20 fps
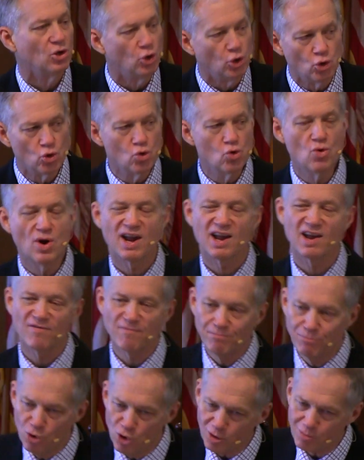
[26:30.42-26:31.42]
you
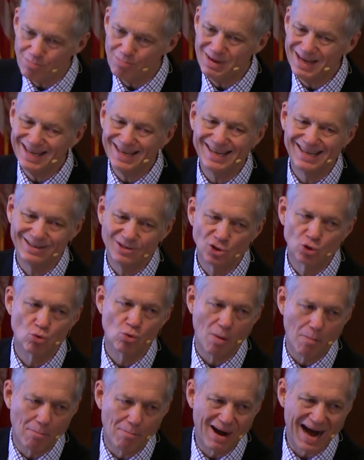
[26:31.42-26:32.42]
have put me into
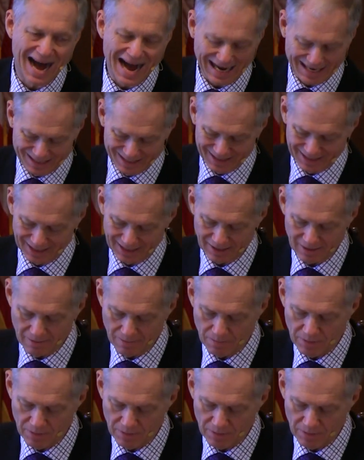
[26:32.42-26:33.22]
a box.